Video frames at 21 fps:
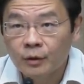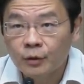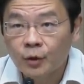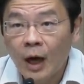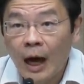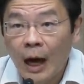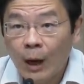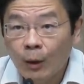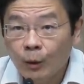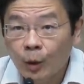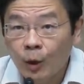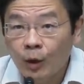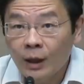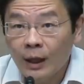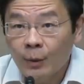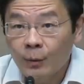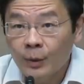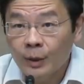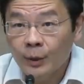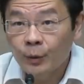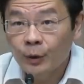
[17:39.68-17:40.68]
So how long
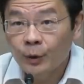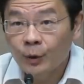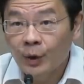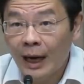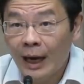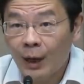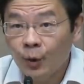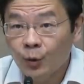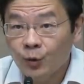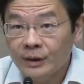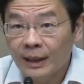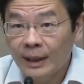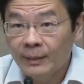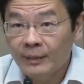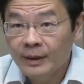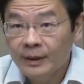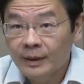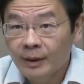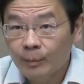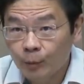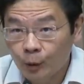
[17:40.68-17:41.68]
are we going to house them
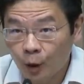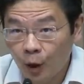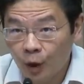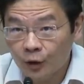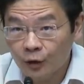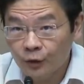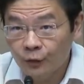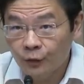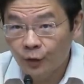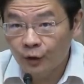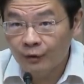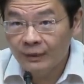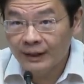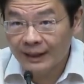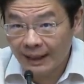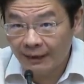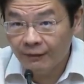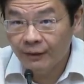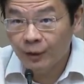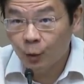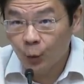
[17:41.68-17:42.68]
in the blocks for
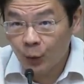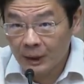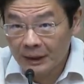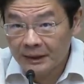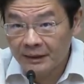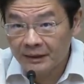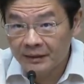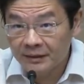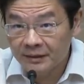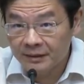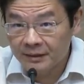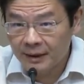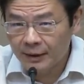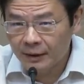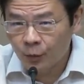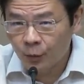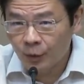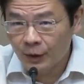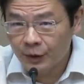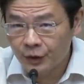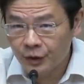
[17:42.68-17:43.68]
recovered workers? Is that
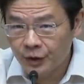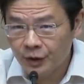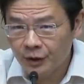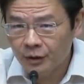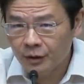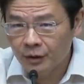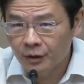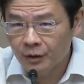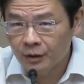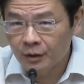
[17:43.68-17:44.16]
the question?